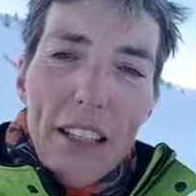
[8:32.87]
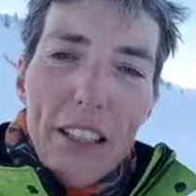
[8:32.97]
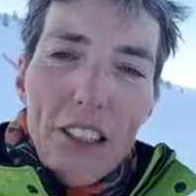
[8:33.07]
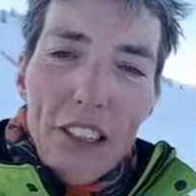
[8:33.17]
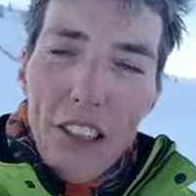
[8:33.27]

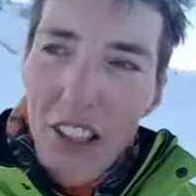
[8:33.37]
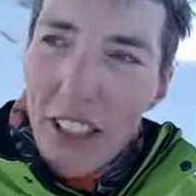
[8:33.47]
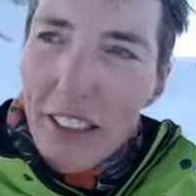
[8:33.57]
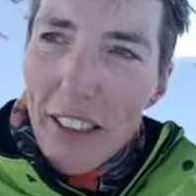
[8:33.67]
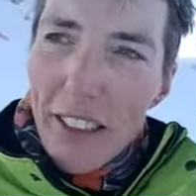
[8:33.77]

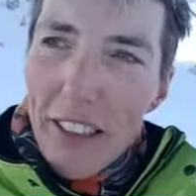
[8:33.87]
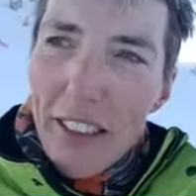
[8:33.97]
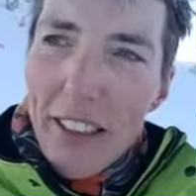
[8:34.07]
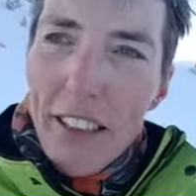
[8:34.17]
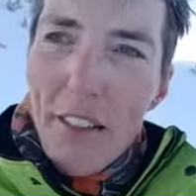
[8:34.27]
start
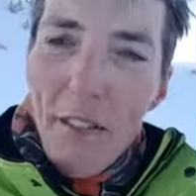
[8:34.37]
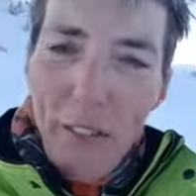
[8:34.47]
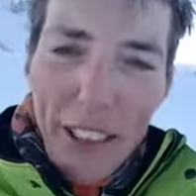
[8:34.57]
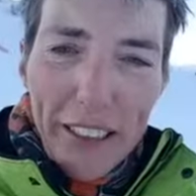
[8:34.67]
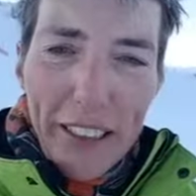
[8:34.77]

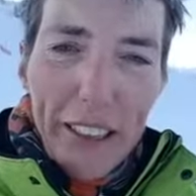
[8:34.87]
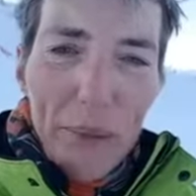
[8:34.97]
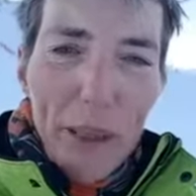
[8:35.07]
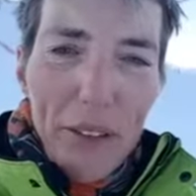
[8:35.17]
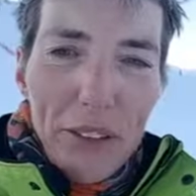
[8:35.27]
facing that
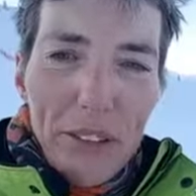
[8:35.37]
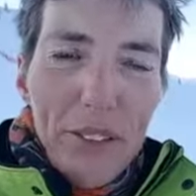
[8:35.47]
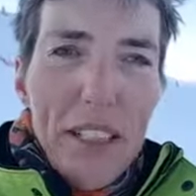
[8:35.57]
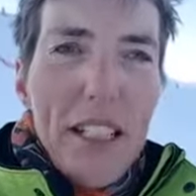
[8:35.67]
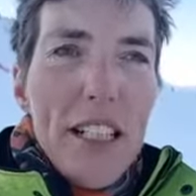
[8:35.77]
mountain
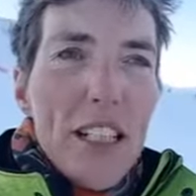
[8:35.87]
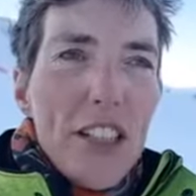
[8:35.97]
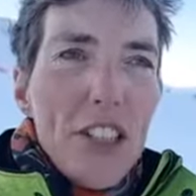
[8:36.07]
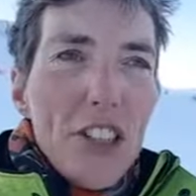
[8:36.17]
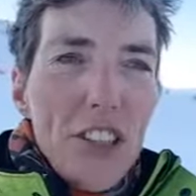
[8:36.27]

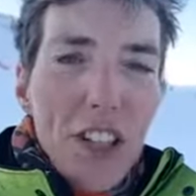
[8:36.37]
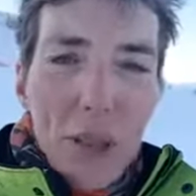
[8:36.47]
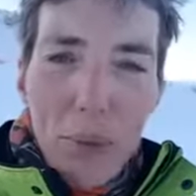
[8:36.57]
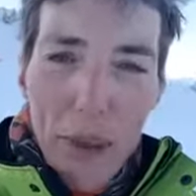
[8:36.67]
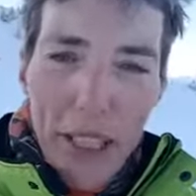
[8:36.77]

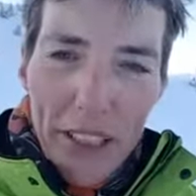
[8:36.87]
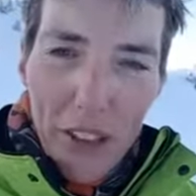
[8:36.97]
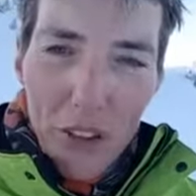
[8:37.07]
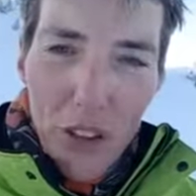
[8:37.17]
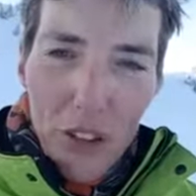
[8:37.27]
start blazing
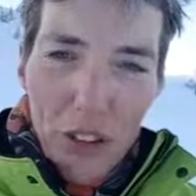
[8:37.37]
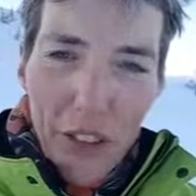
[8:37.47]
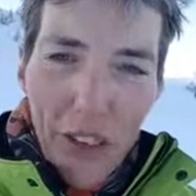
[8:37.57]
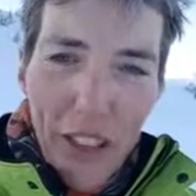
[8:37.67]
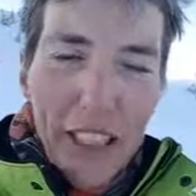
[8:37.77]
your own
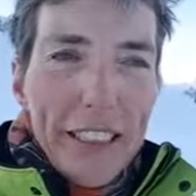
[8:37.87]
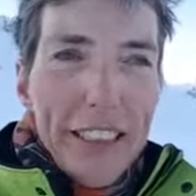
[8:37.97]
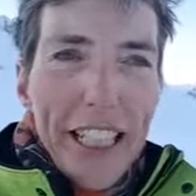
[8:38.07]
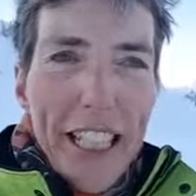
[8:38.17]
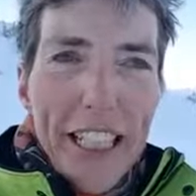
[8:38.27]
trail and
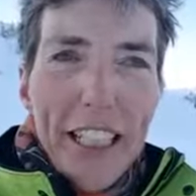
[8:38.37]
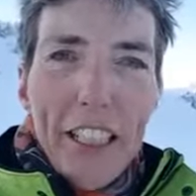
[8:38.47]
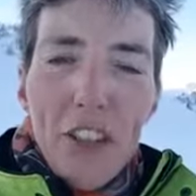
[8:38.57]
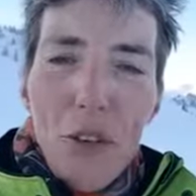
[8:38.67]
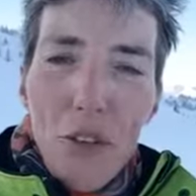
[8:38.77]
take
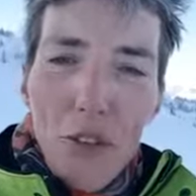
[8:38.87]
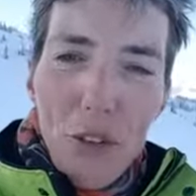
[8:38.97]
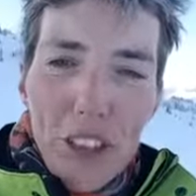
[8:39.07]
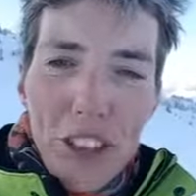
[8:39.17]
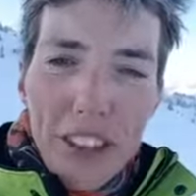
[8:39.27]
your
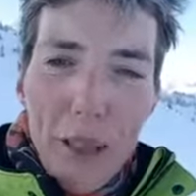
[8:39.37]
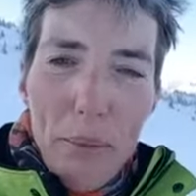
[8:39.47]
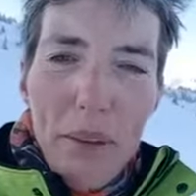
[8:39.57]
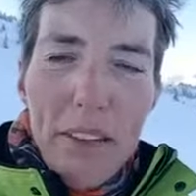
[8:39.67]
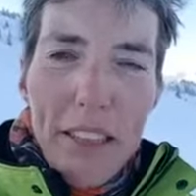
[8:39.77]
first step
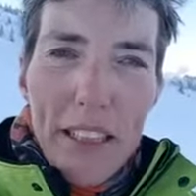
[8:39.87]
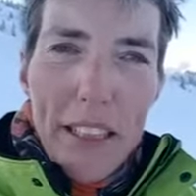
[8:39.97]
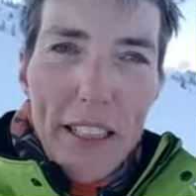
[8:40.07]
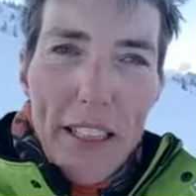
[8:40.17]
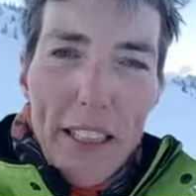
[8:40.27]

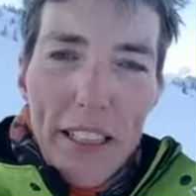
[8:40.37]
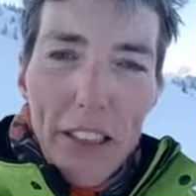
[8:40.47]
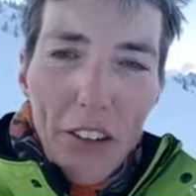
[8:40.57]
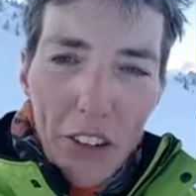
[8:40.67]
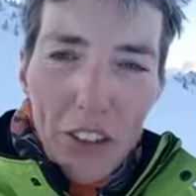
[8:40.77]

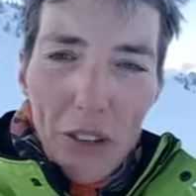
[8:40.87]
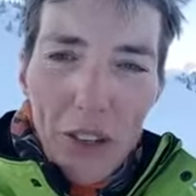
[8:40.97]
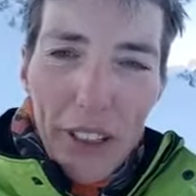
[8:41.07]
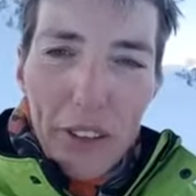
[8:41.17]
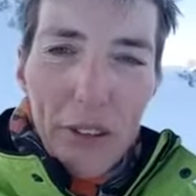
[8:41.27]
onto
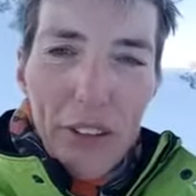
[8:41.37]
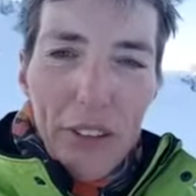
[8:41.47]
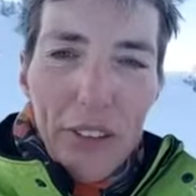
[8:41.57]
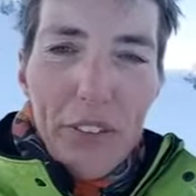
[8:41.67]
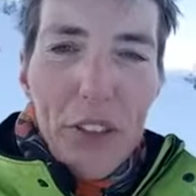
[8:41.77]
that trail.
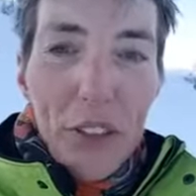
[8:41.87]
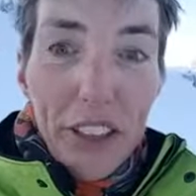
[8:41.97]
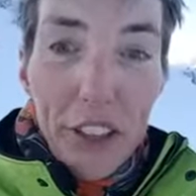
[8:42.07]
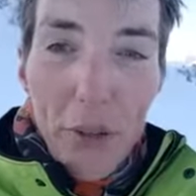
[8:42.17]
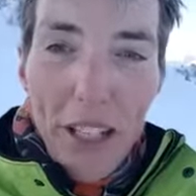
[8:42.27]
You
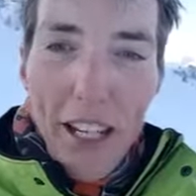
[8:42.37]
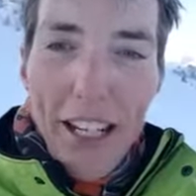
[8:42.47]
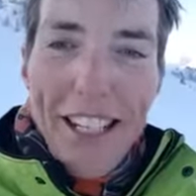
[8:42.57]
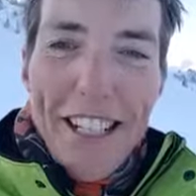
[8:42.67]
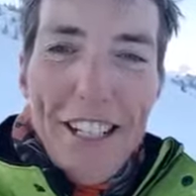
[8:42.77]
can do it.
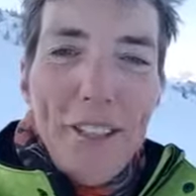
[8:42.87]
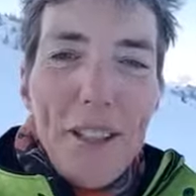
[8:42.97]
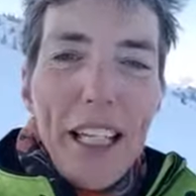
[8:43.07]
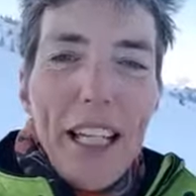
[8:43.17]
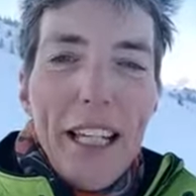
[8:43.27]
I know
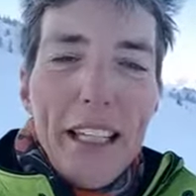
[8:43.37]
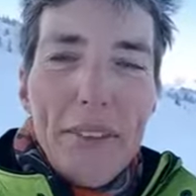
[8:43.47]
you can.